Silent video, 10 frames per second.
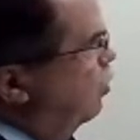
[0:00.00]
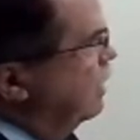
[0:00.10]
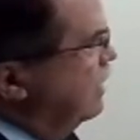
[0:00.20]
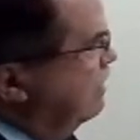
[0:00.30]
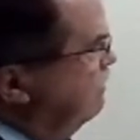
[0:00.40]
They
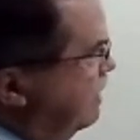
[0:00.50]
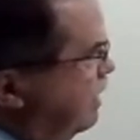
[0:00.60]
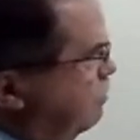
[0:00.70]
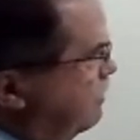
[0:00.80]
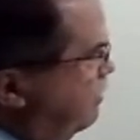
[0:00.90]
weren't
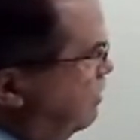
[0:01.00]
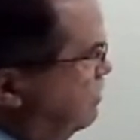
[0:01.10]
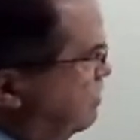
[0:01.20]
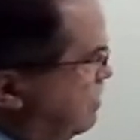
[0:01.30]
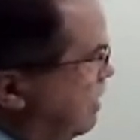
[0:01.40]
giving up of
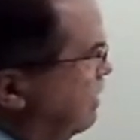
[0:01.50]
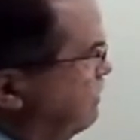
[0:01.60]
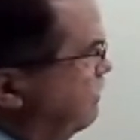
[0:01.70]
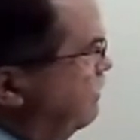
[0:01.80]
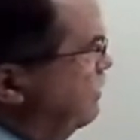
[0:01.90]
their
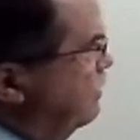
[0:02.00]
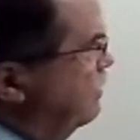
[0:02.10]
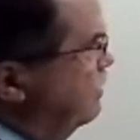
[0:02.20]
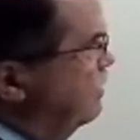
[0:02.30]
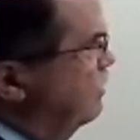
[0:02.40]
stuff
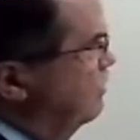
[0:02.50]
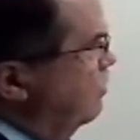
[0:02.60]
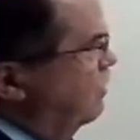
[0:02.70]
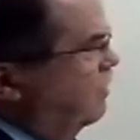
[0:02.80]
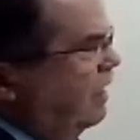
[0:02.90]

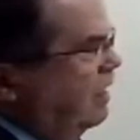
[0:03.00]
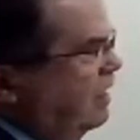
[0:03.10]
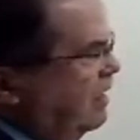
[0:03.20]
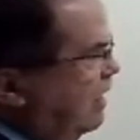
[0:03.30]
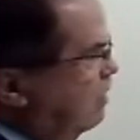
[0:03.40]
so that they
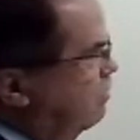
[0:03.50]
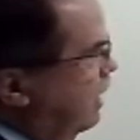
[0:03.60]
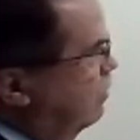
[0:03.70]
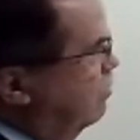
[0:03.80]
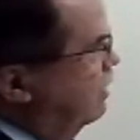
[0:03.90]
could gain
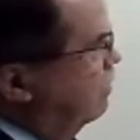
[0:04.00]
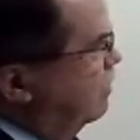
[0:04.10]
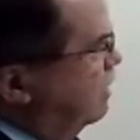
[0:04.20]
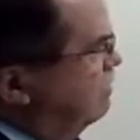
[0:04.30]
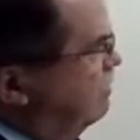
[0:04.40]
power. They
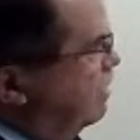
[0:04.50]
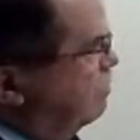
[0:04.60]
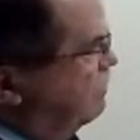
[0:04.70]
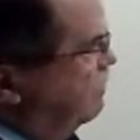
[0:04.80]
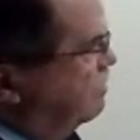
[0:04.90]
were giving
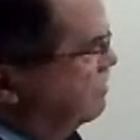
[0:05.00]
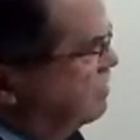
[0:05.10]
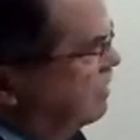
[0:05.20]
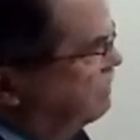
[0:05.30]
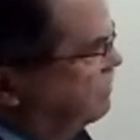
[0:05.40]
up of their
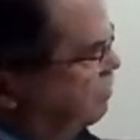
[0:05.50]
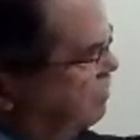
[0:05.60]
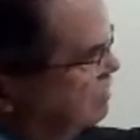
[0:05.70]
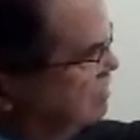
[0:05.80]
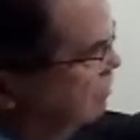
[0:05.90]
stuff
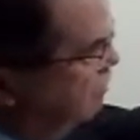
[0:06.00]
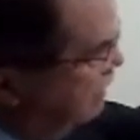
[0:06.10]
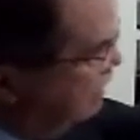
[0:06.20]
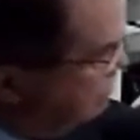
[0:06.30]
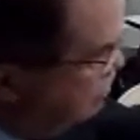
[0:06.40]
so that
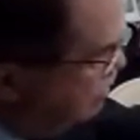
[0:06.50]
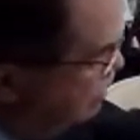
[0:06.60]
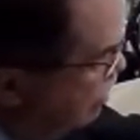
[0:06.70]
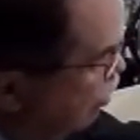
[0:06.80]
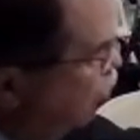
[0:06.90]
somebody else
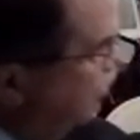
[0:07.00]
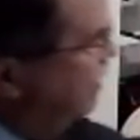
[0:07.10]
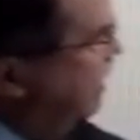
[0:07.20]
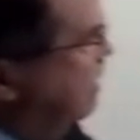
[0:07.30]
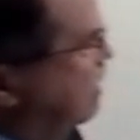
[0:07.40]
could know
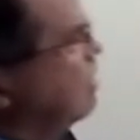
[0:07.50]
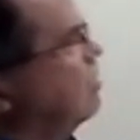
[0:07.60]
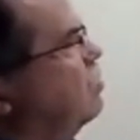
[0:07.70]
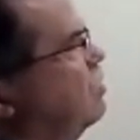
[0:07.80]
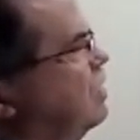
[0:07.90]
what they
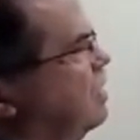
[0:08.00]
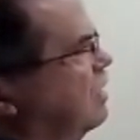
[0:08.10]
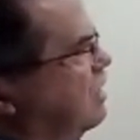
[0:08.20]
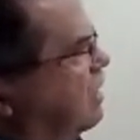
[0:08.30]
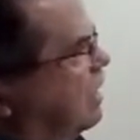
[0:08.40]
know
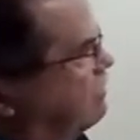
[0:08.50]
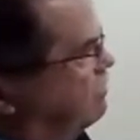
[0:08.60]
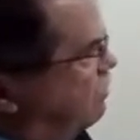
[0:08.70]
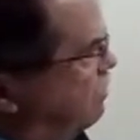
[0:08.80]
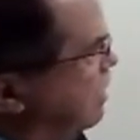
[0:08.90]
and could
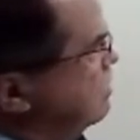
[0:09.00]
have the